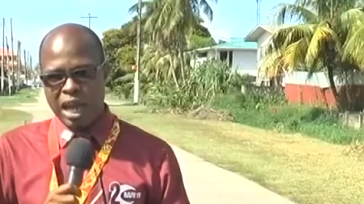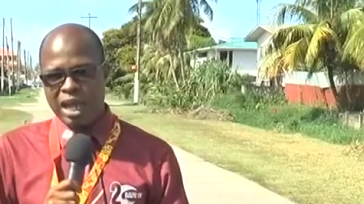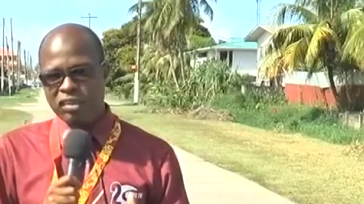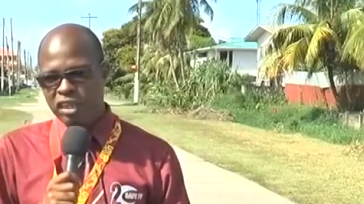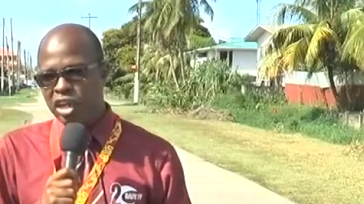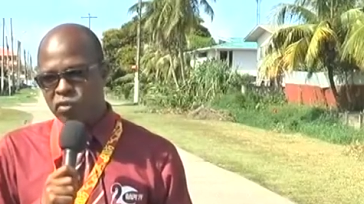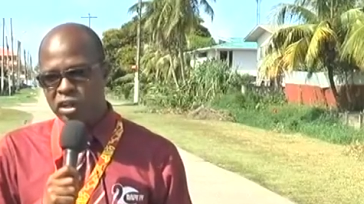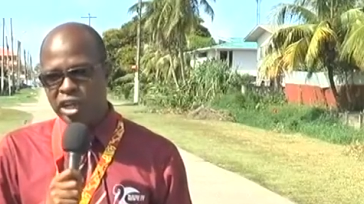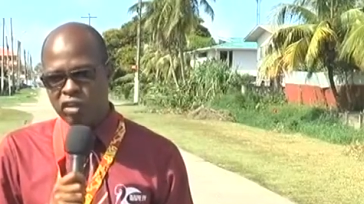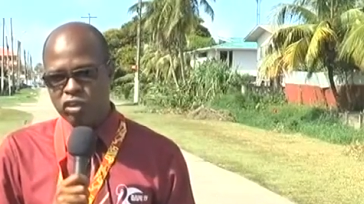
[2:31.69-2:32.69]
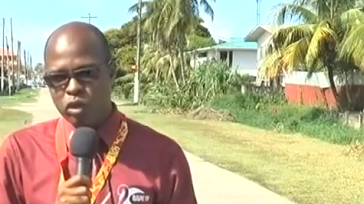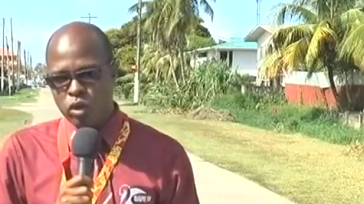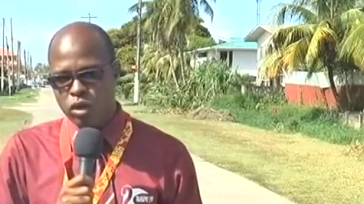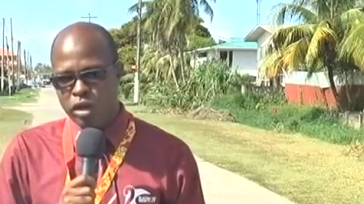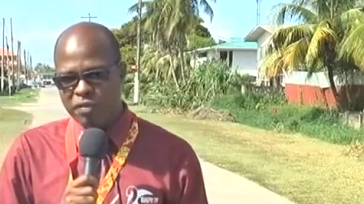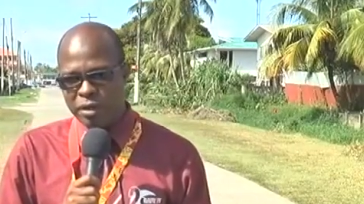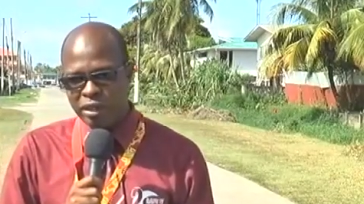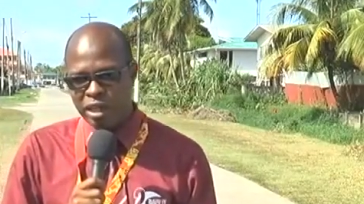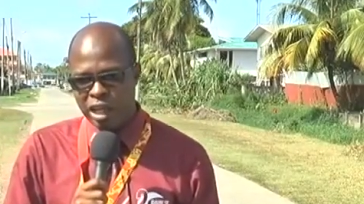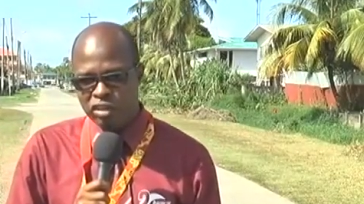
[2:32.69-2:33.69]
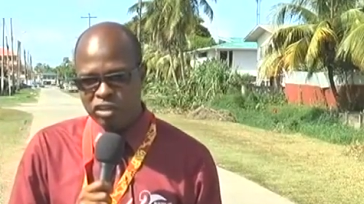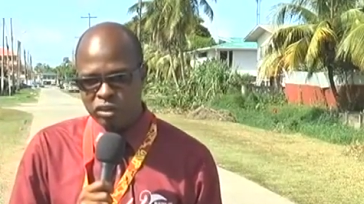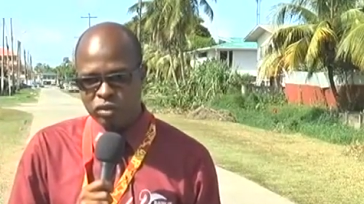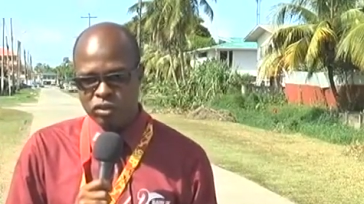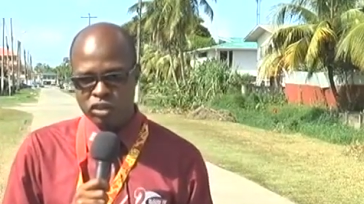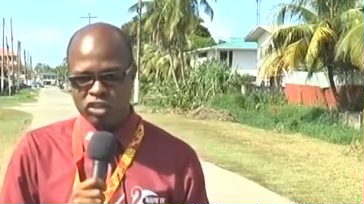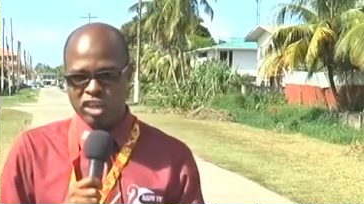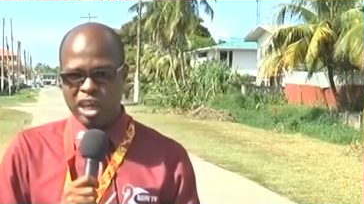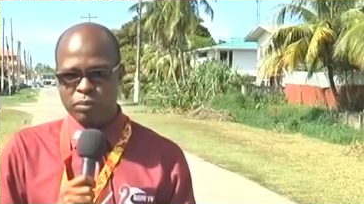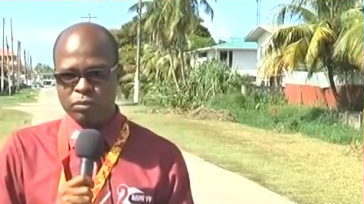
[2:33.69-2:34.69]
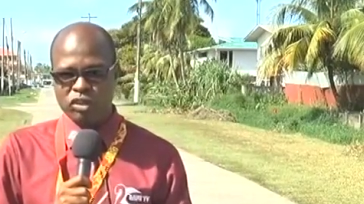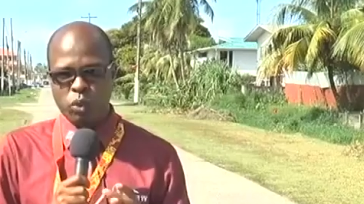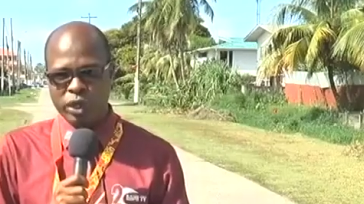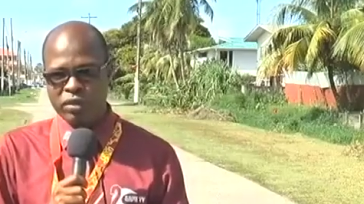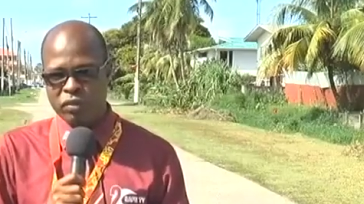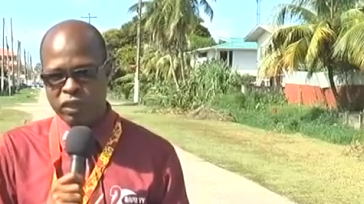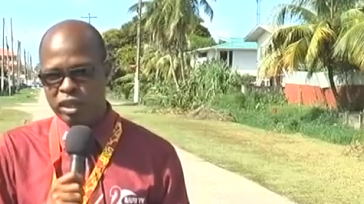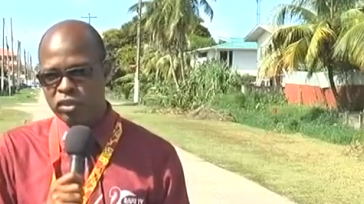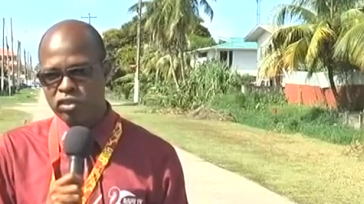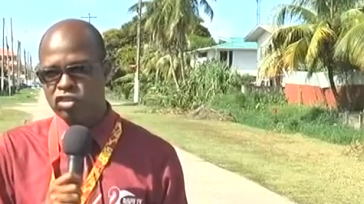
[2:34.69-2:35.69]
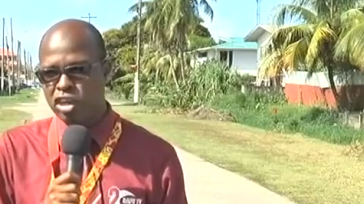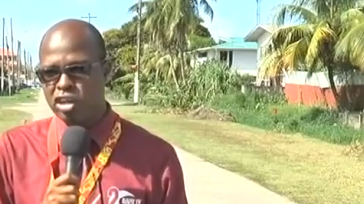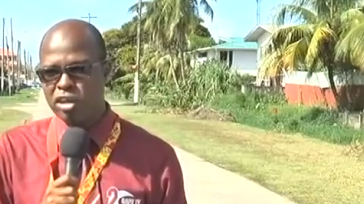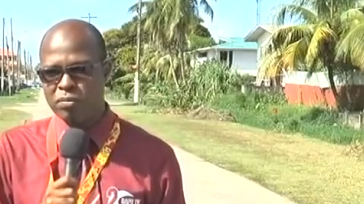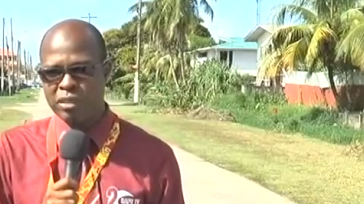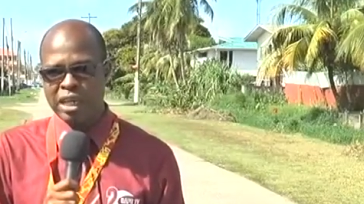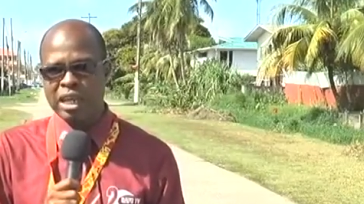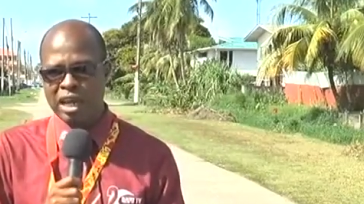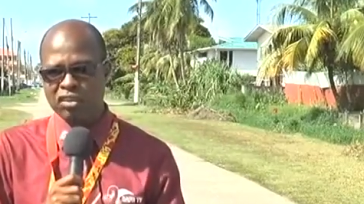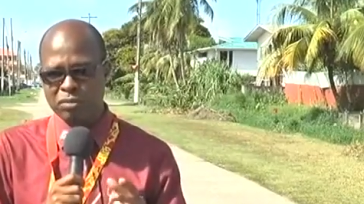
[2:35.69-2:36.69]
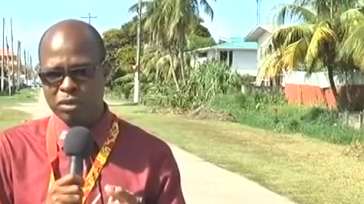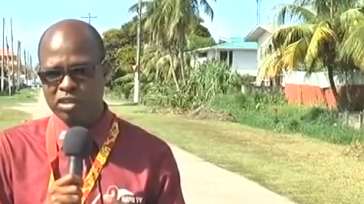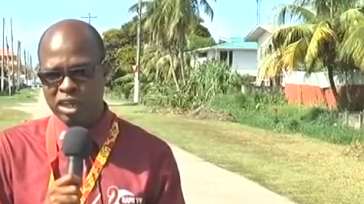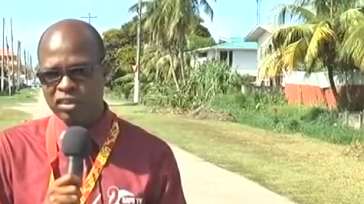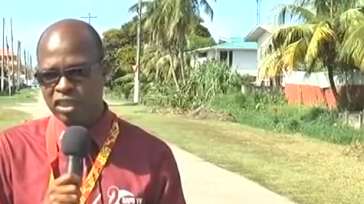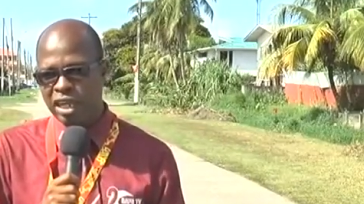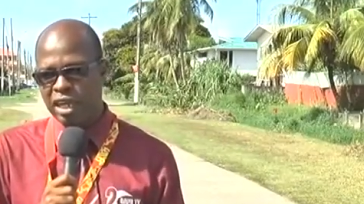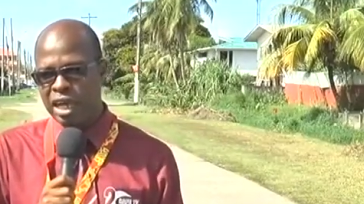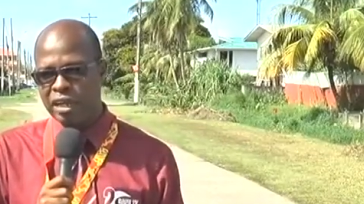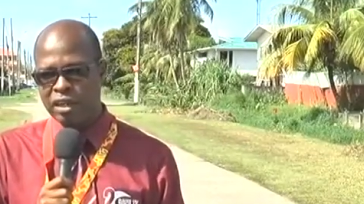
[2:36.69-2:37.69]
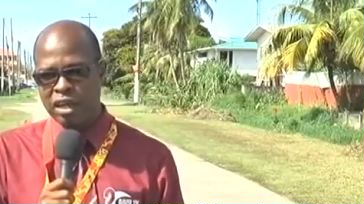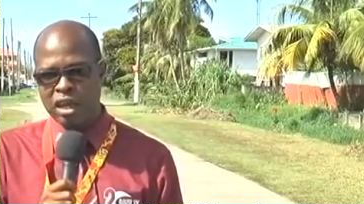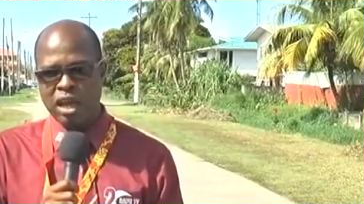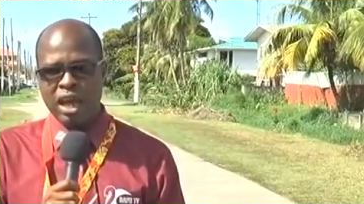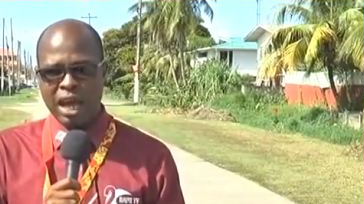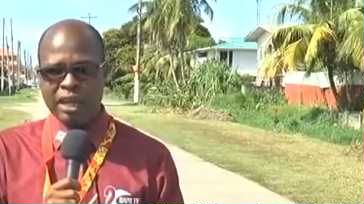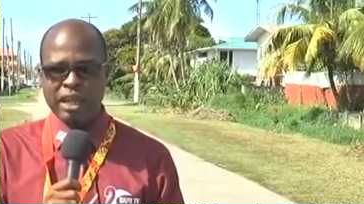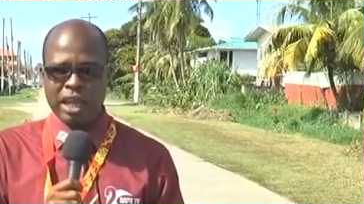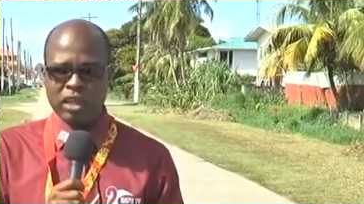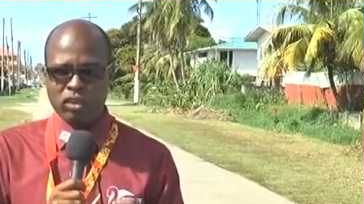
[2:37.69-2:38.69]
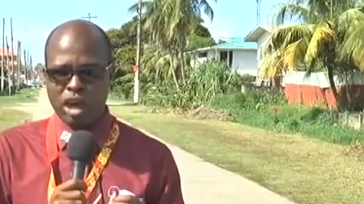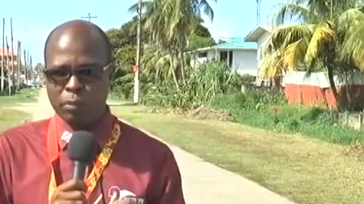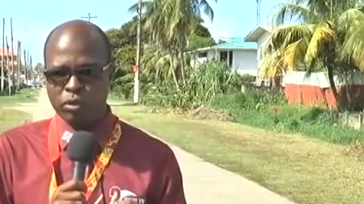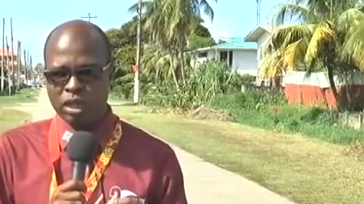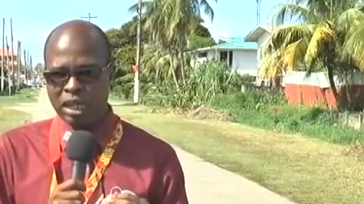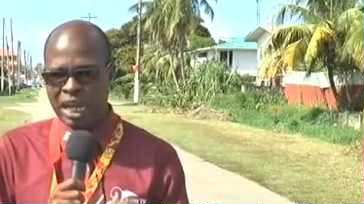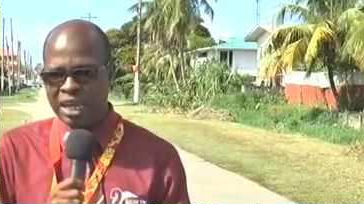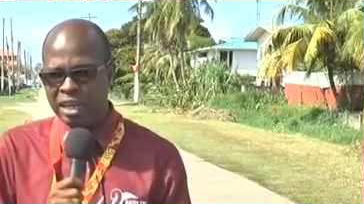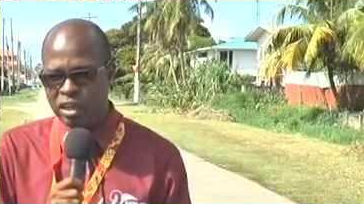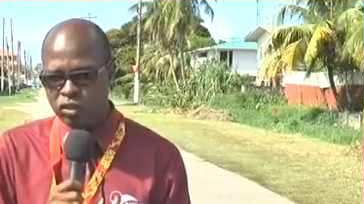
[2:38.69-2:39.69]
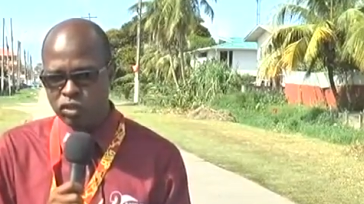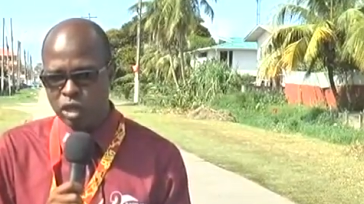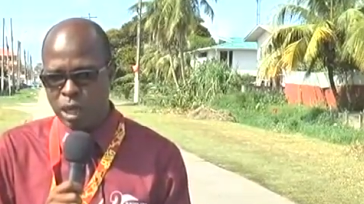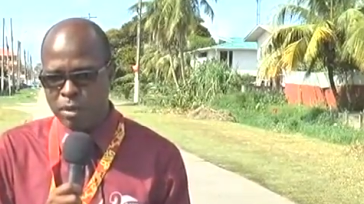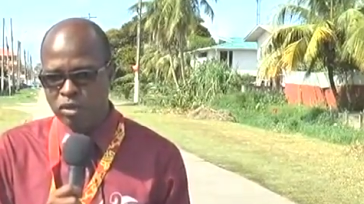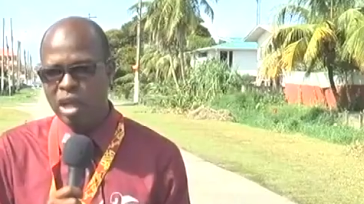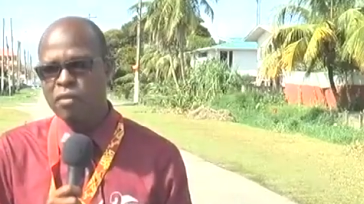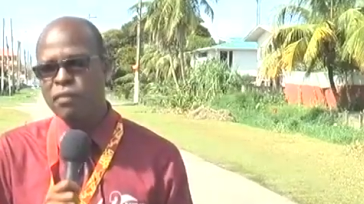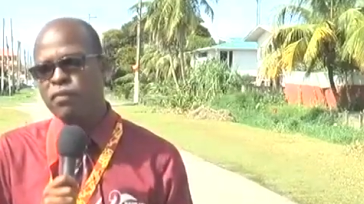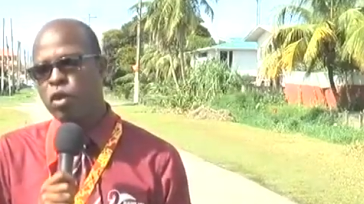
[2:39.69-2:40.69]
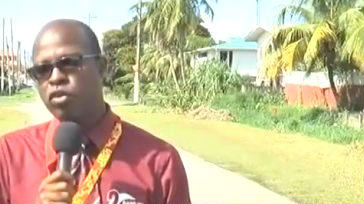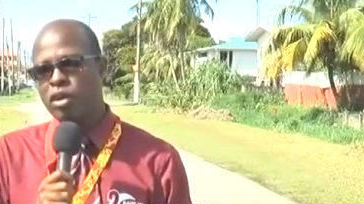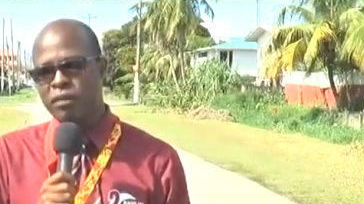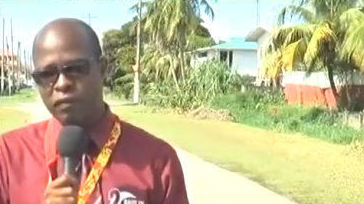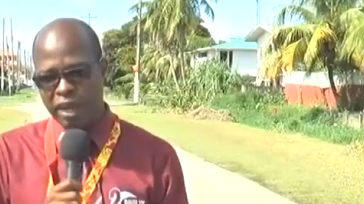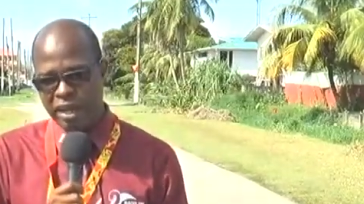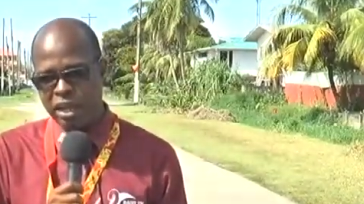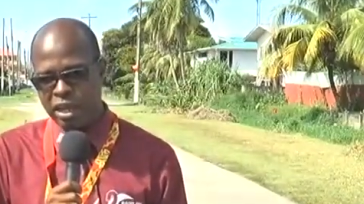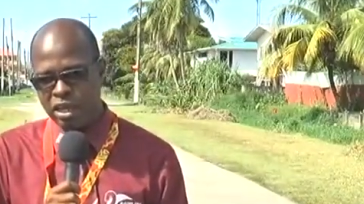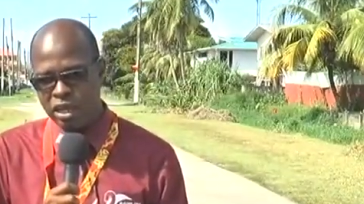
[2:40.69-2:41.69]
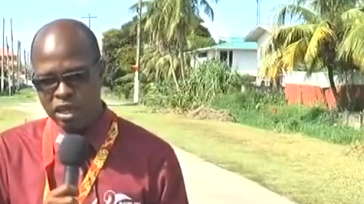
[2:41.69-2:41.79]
As it relates to local government elections, James Quinn thinks GCOM did as much as they can and it is up to the Guyanese to come out and vote on Friday.